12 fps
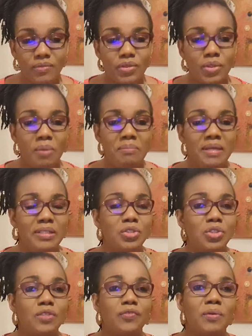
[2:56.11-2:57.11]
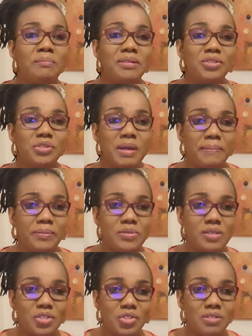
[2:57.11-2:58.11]
Don't marry just for material
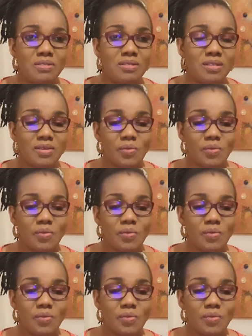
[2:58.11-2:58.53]
possessions,